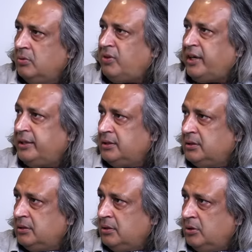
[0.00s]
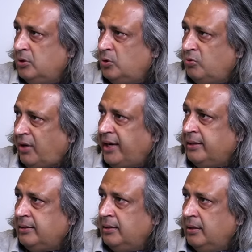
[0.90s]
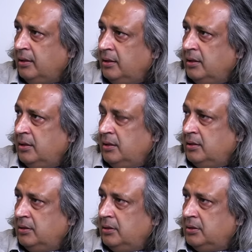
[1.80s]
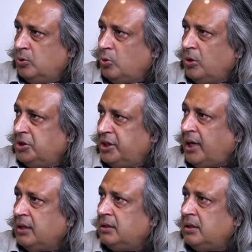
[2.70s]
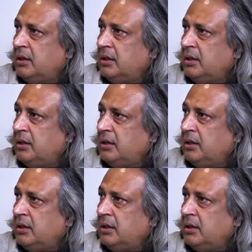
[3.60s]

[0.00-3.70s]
fighters to fight the so-called jihad